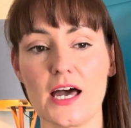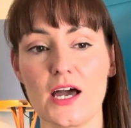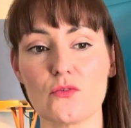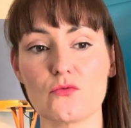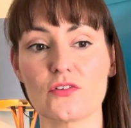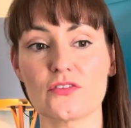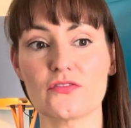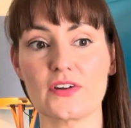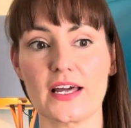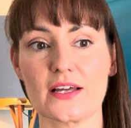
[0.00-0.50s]

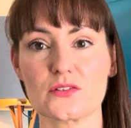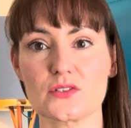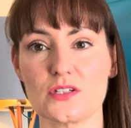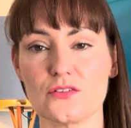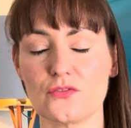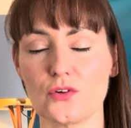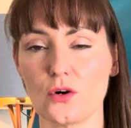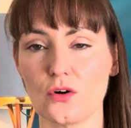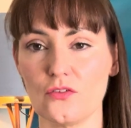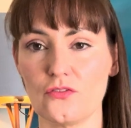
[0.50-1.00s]

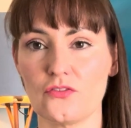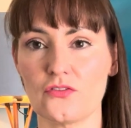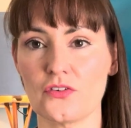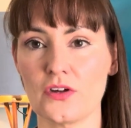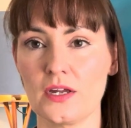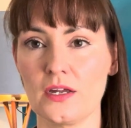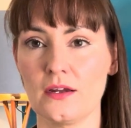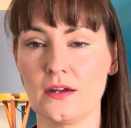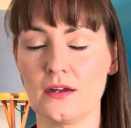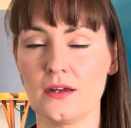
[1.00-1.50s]
reflective of
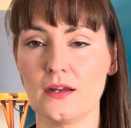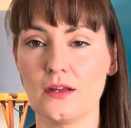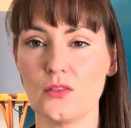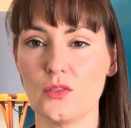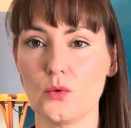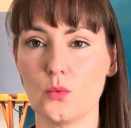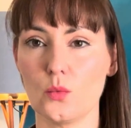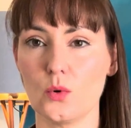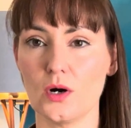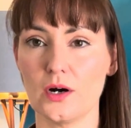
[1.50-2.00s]

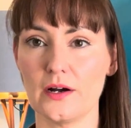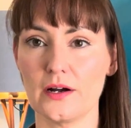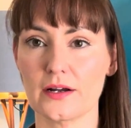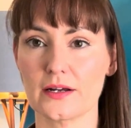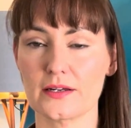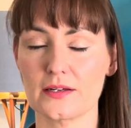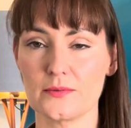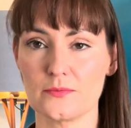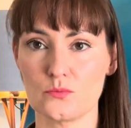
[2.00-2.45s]
the work